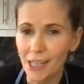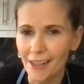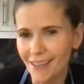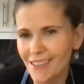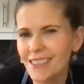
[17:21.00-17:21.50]
It
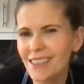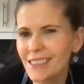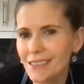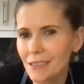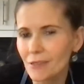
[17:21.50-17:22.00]
adds a
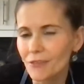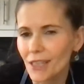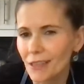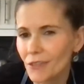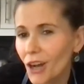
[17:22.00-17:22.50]
nice little
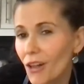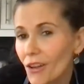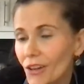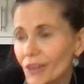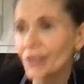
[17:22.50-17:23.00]
fleck of
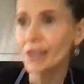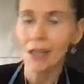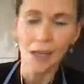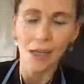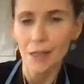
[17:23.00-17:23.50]
color,
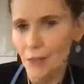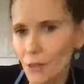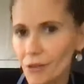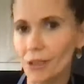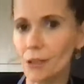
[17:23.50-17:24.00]

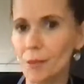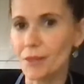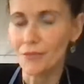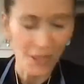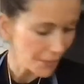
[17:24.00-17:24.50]
another little bit of
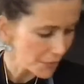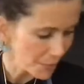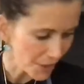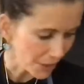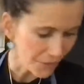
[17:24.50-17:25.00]
flavor,
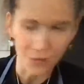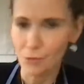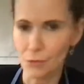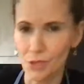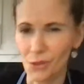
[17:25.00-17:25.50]
but if
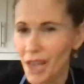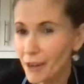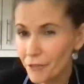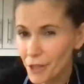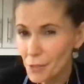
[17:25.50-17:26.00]
you don't
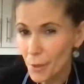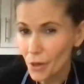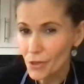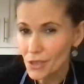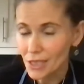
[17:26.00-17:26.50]
have fresh
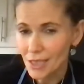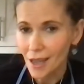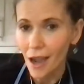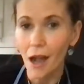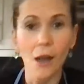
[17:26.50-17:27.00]
parsley,
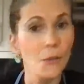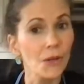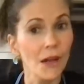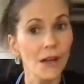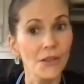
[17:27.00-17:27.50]
I would
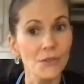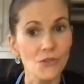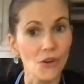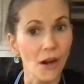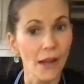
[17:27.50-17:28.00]
not use
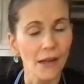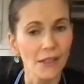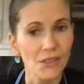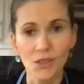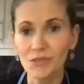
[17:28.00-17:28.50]
dried. I
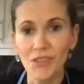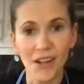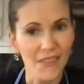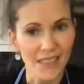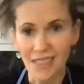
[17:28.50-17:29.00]
don't
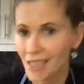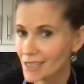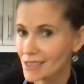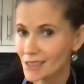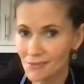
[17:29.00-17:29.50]
find they
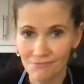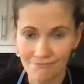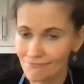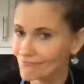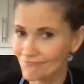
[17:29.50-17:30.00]
taste
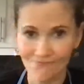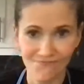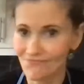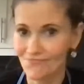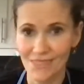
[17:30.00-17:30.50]

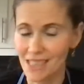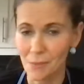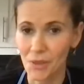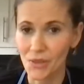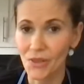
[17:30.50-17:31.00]

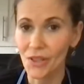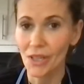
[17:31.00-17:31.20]
similar.